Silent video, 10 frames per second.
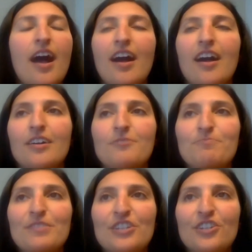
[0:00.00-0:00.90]

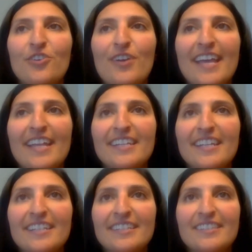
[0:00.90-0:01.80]
um, you know and
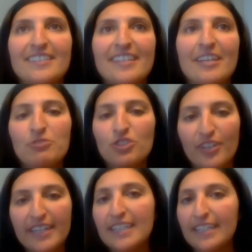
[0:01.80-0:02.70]
it's it was
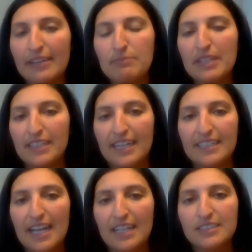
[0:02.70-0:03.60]
great it gave me a lot
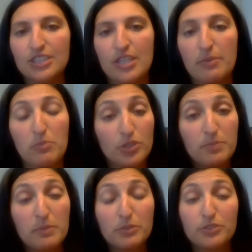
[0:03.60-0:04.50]
of knowledge that
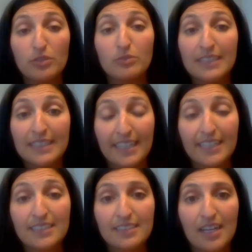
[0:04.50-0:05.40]
most people don't
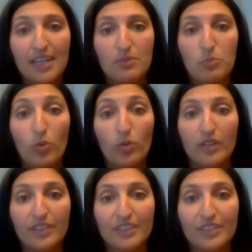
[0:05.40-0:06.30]
get um,
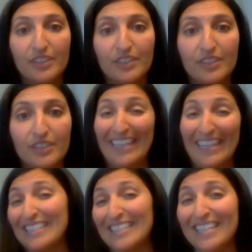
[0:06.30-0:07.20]
or you know don't think
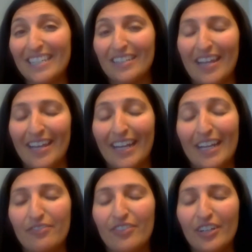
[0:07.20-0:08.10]
they need and i
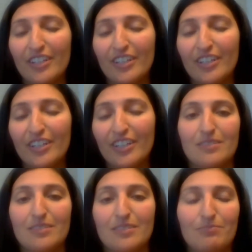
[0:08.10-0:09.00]
got it very young
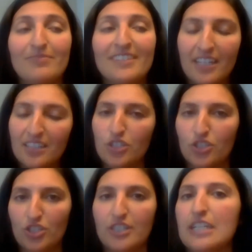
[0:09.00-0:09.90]
um, yes
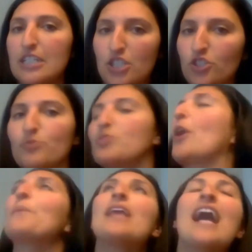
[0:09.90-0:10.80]
i started at two
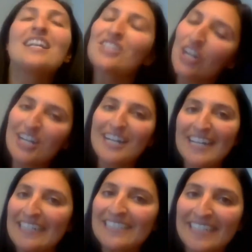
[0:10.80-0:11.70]
no started at
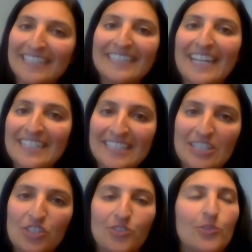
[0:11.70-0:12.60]
19
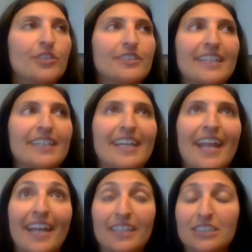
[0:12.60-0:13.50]
18 years old
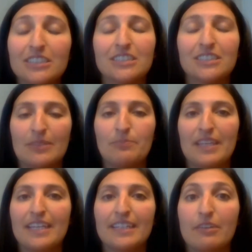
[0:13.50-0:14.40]
and i learned
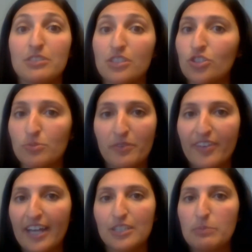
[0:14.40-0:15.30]
something that was
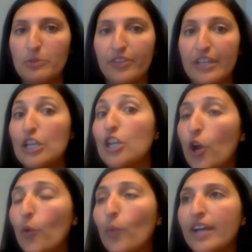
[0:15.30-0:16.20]
super valuable that
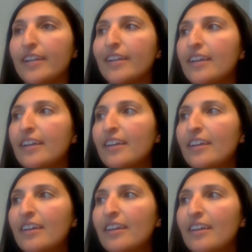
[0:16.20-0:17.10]
no one
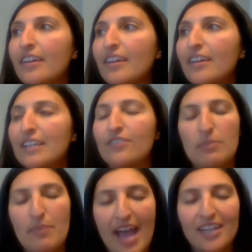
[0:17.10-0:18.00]

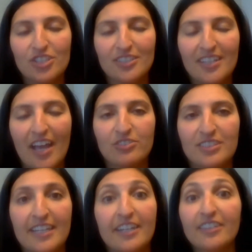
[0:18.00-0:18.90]
even imagined how
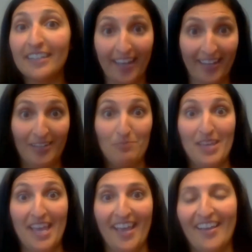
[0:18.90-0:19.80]
scary it can
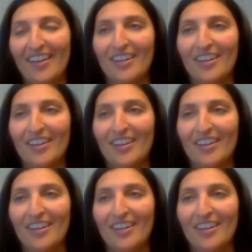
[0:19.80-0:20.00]
be